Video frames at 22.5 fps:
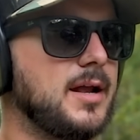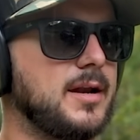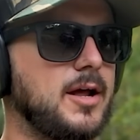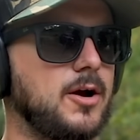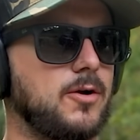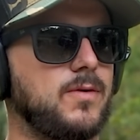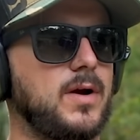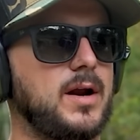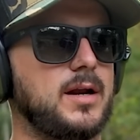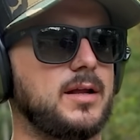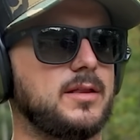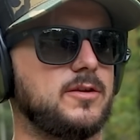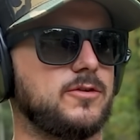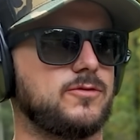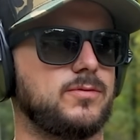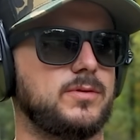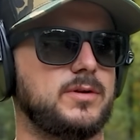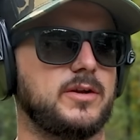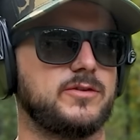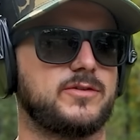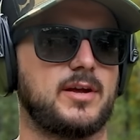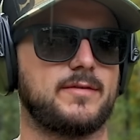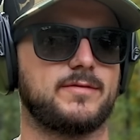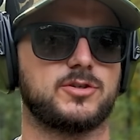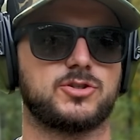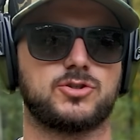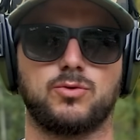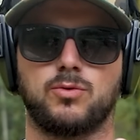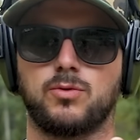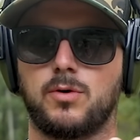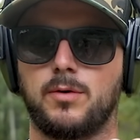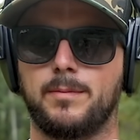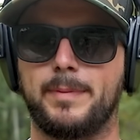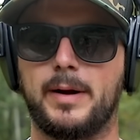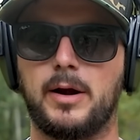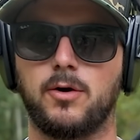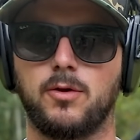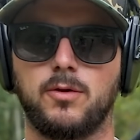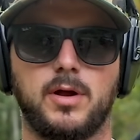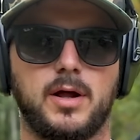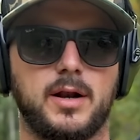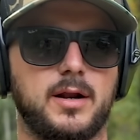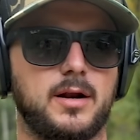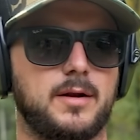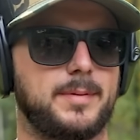Now, granted, this one does have a shorter
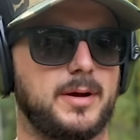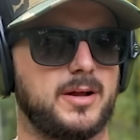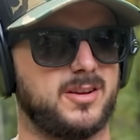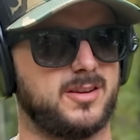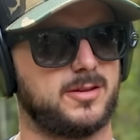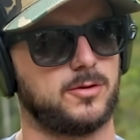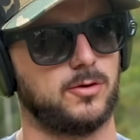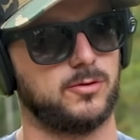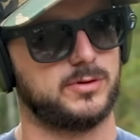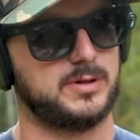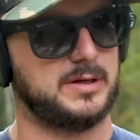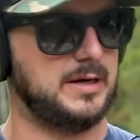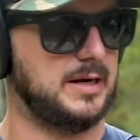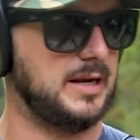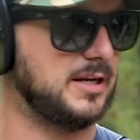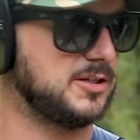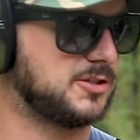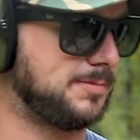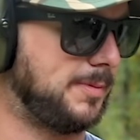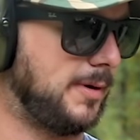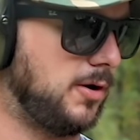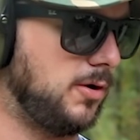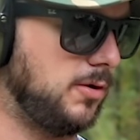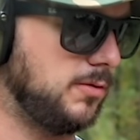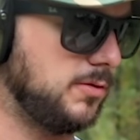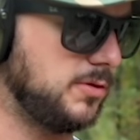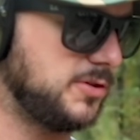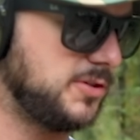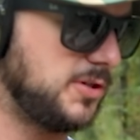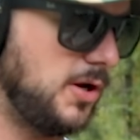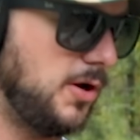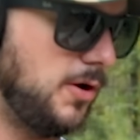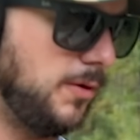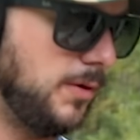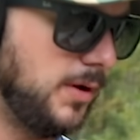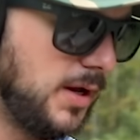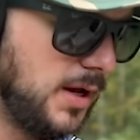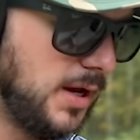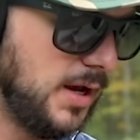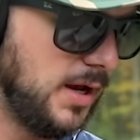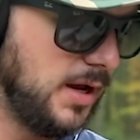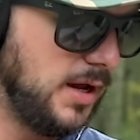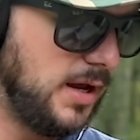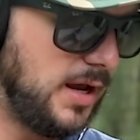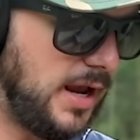barrel on it, about a 13 inch barrel or so,
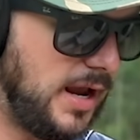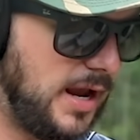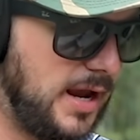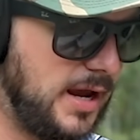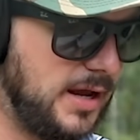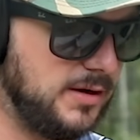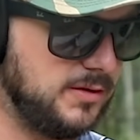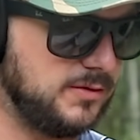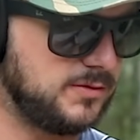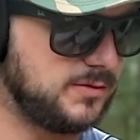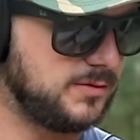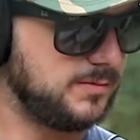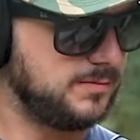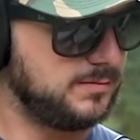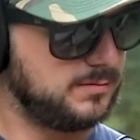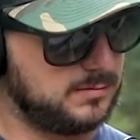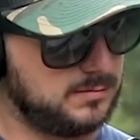and